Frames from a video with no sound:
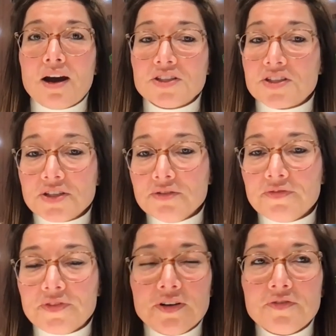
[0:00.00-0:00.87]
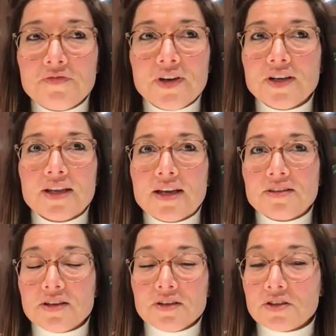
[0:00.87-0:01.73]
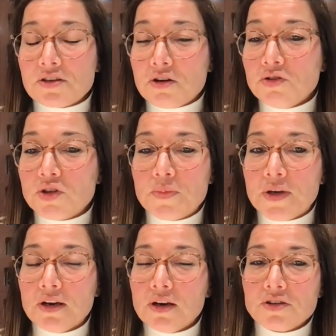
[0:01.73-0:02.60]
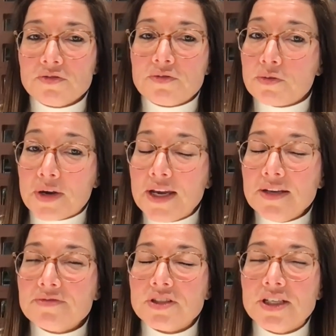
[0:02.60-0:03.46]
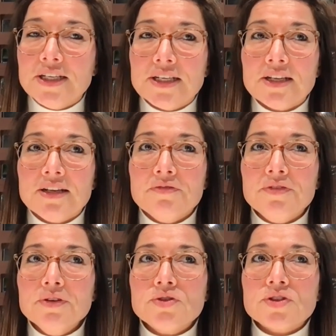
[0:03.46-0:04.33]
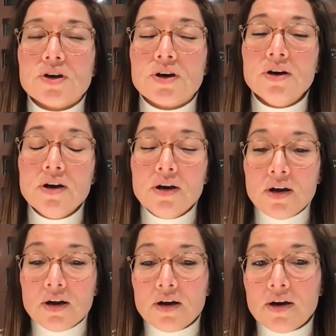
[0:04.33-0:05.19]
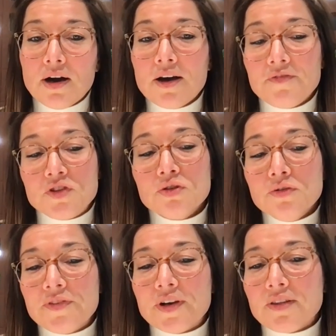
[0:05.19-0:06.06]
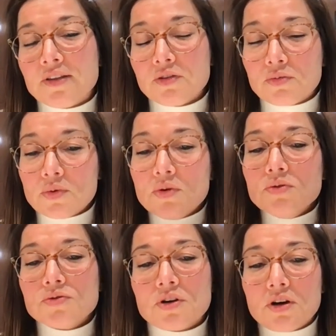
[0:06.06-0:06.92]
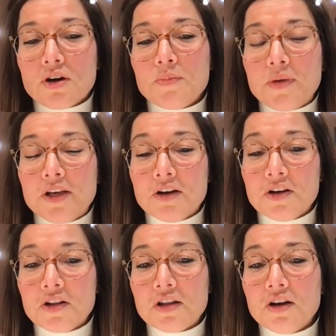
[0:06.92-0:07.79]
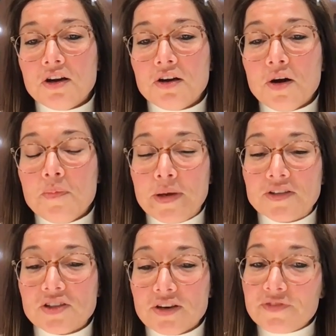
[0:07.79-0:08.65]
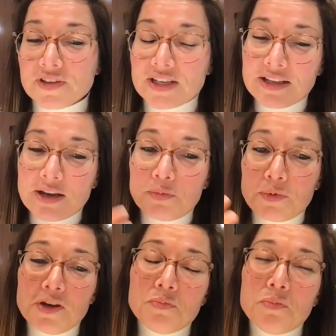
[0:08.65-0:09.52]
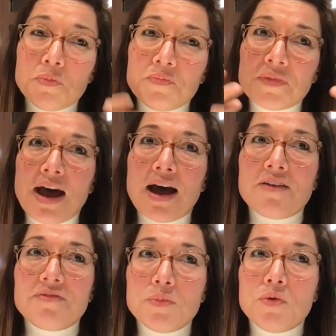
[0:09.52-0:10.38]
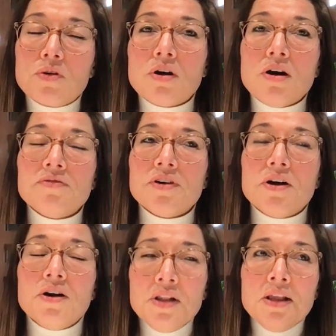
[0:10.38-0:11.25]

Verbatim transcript: I still th- think that there's going to be lots of creatives needed in the future. Uh, I do think that the roles are going to be a, a, a bit different, and that we have more of a